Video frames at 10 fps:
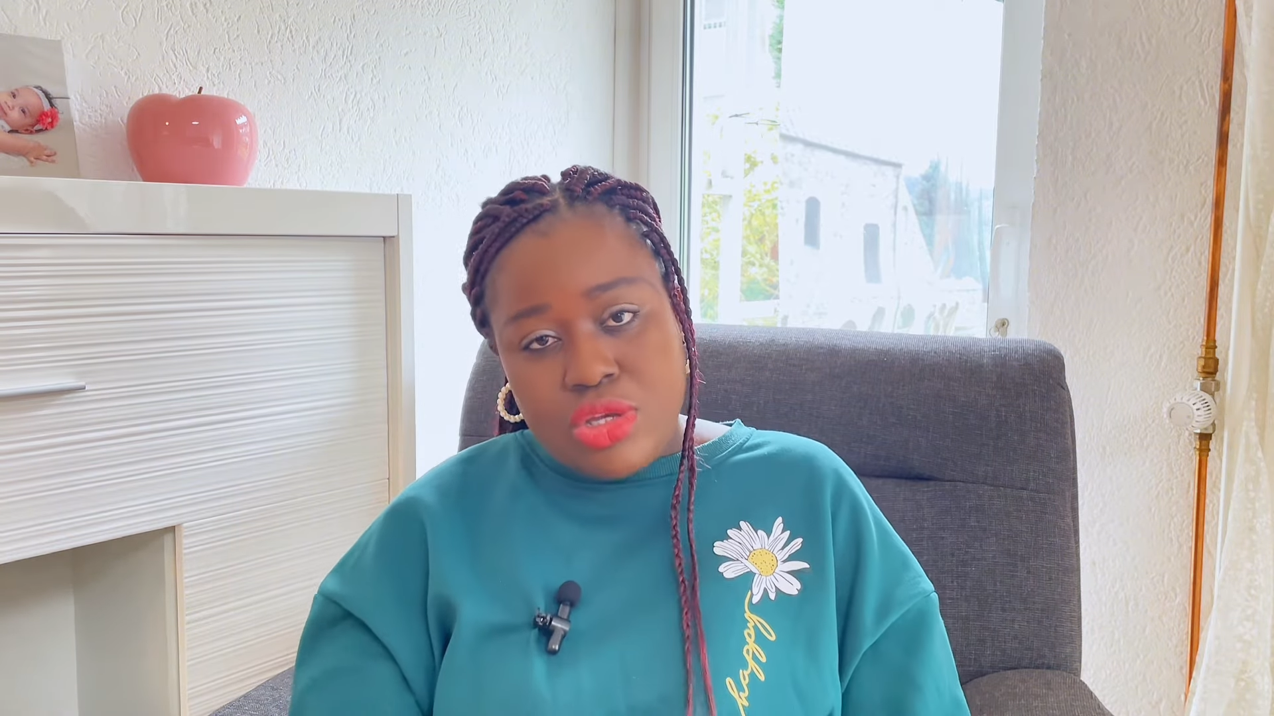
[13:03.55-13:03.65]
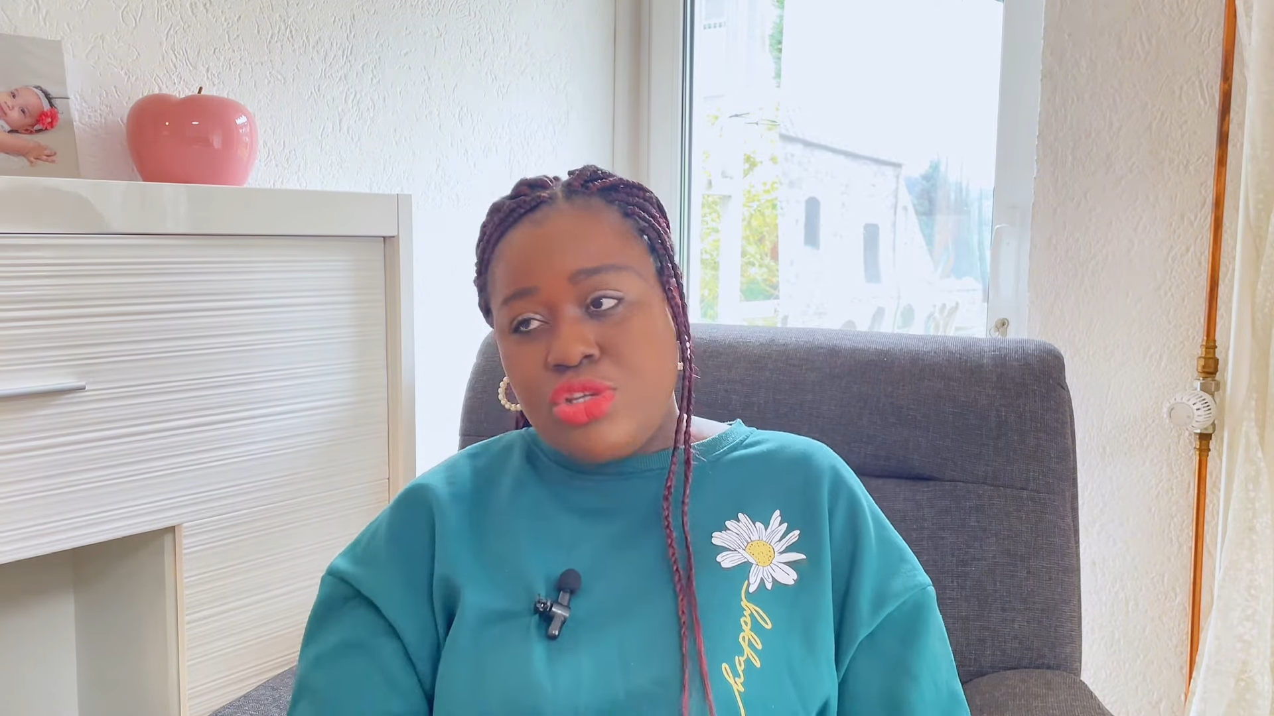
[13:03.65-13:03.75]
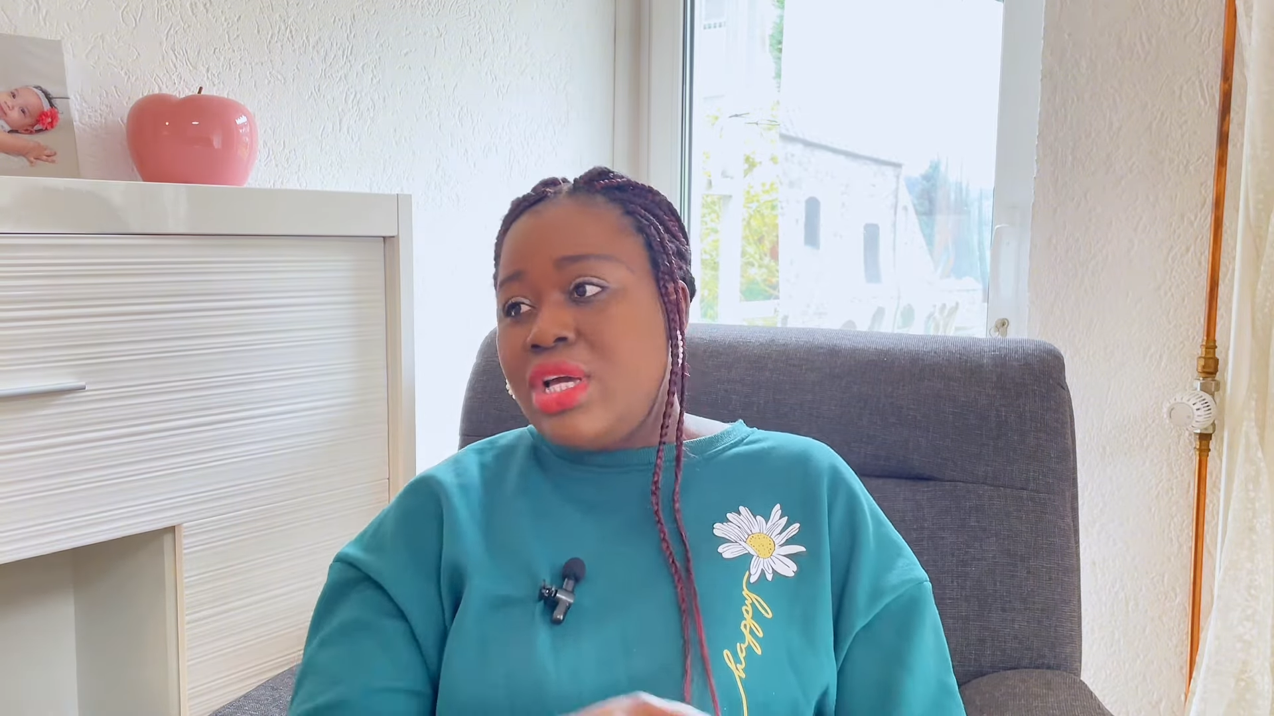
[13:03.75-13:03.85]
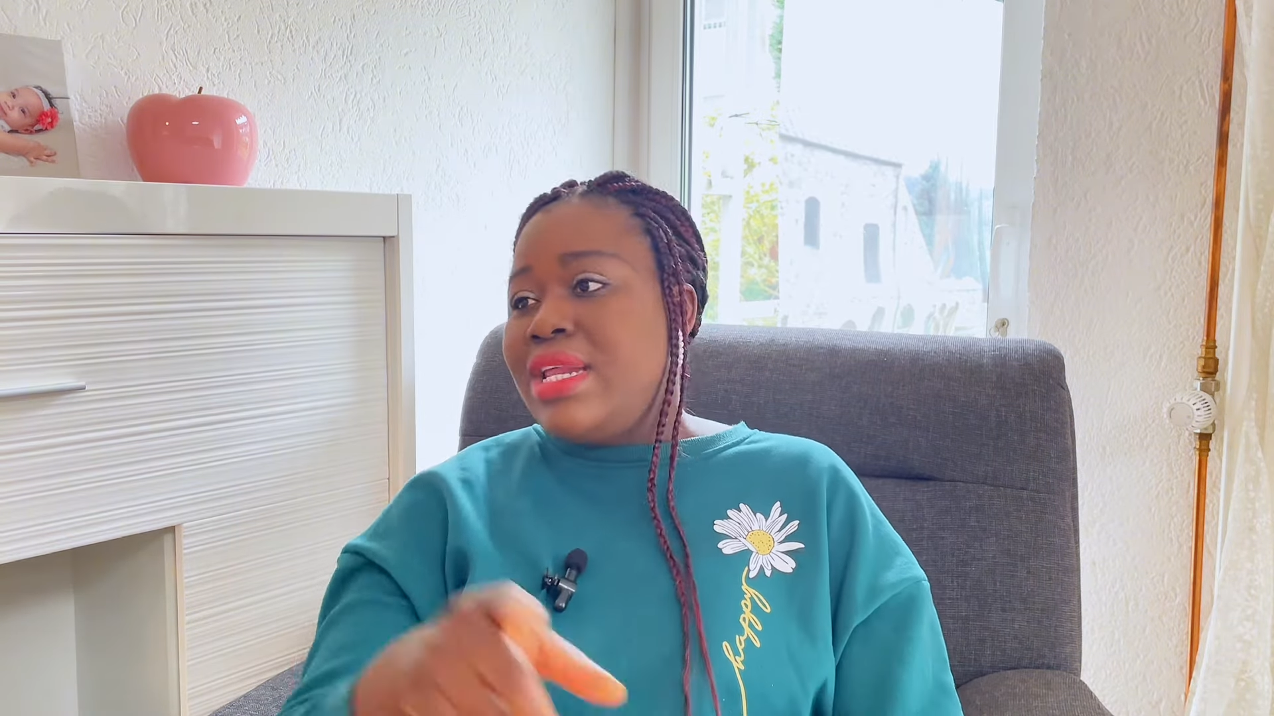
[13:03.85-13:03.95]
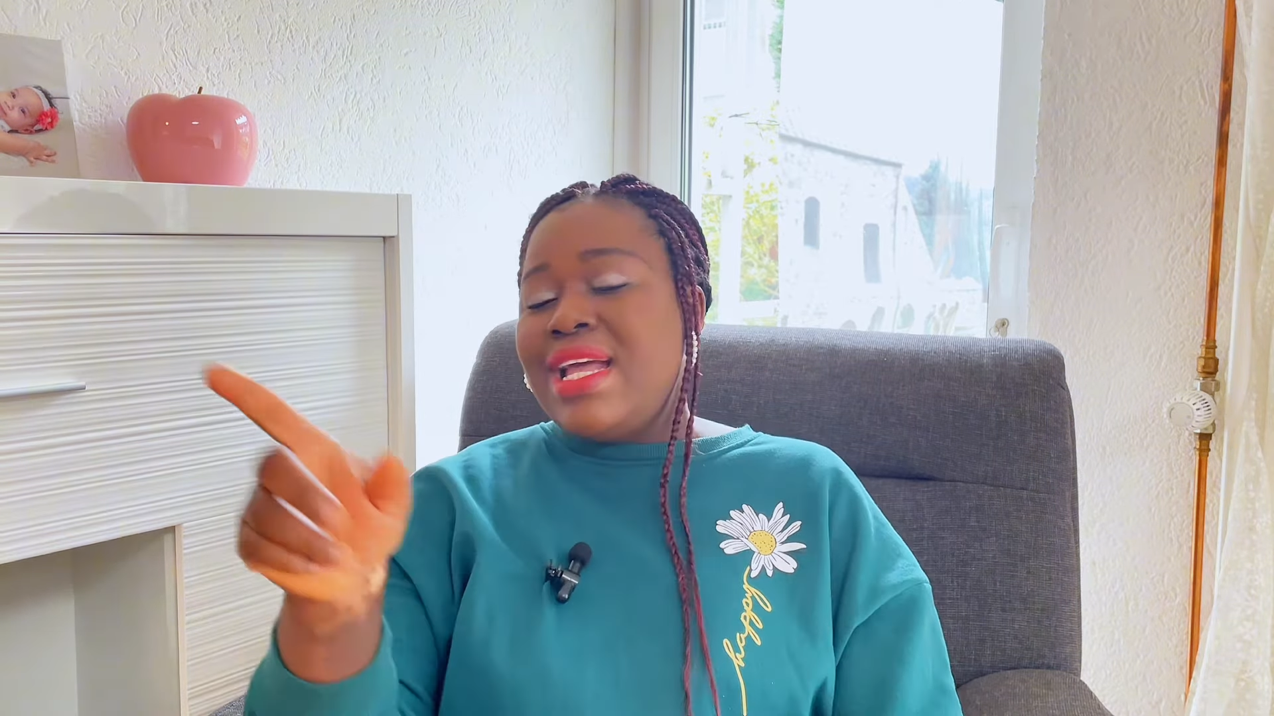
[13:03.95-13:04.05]
you
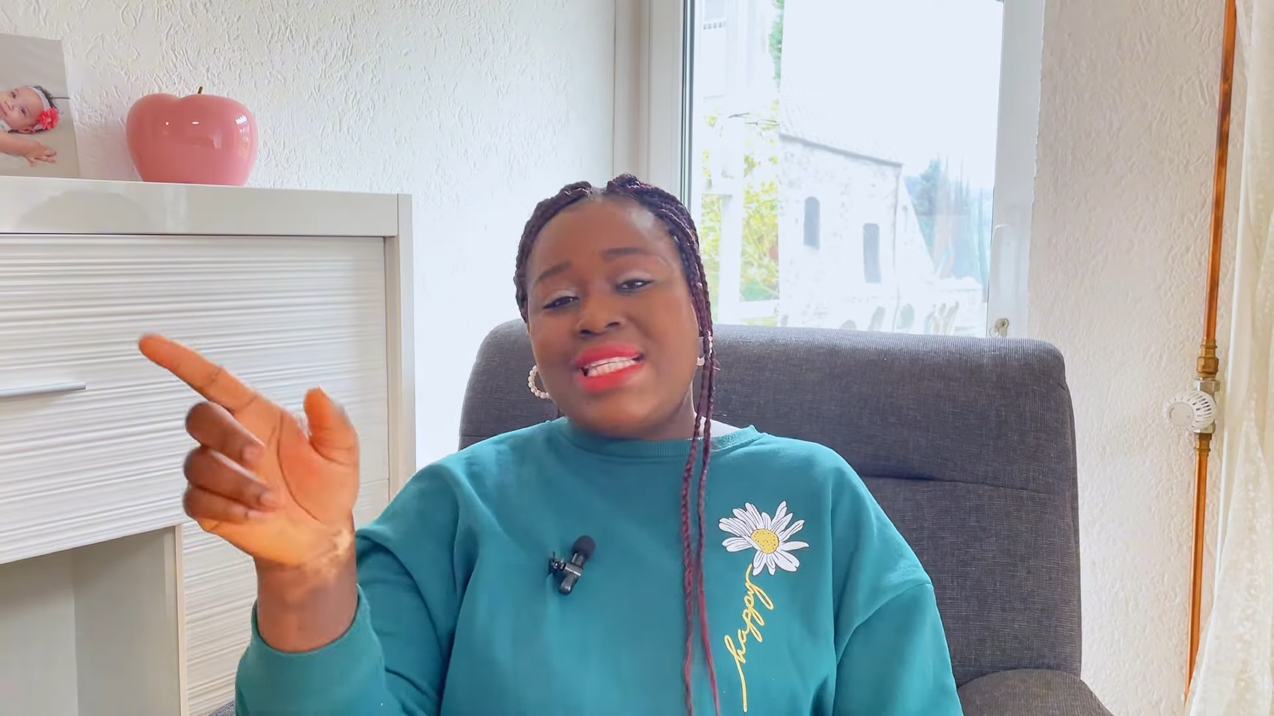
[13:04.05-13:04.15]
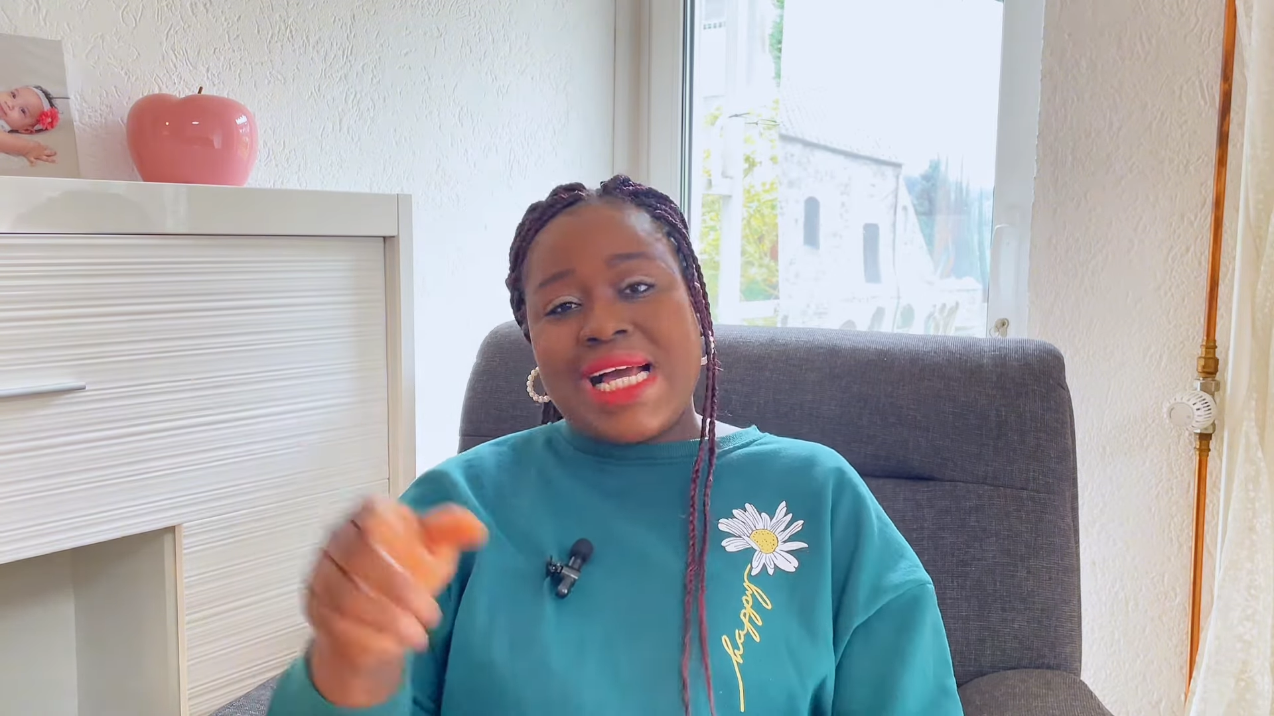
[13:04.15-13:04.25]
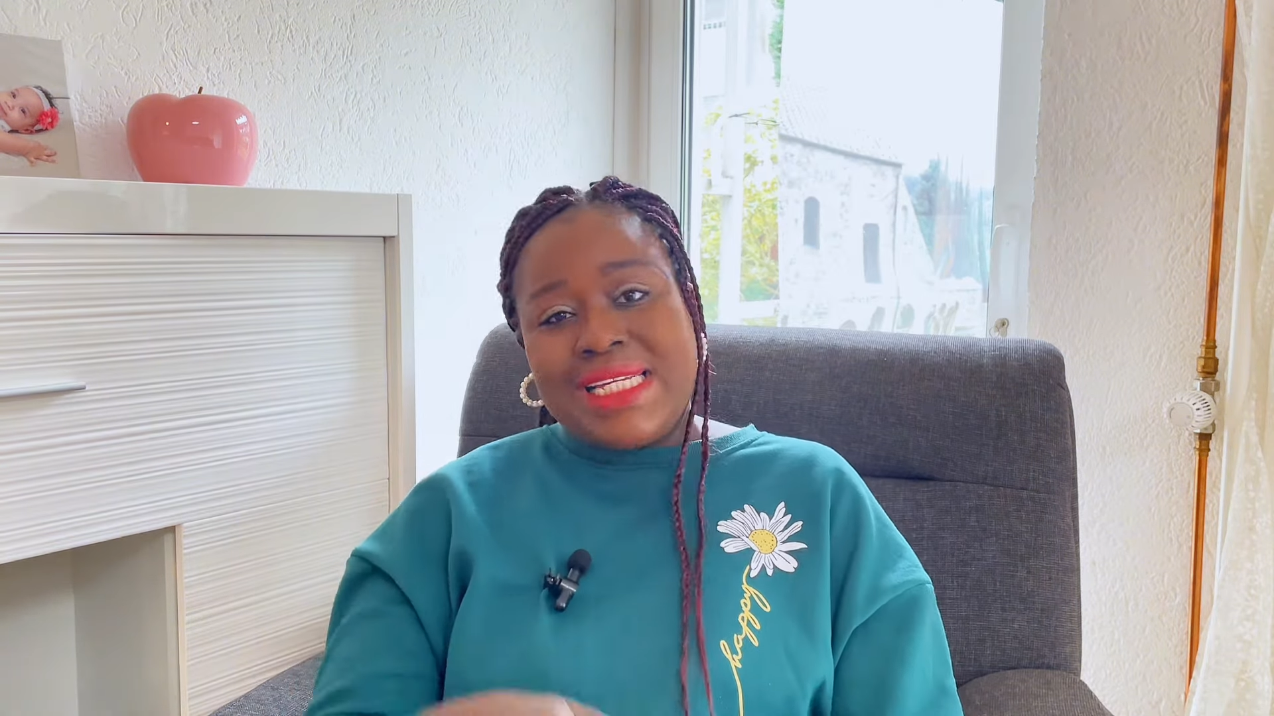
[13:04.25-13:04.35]
know the enter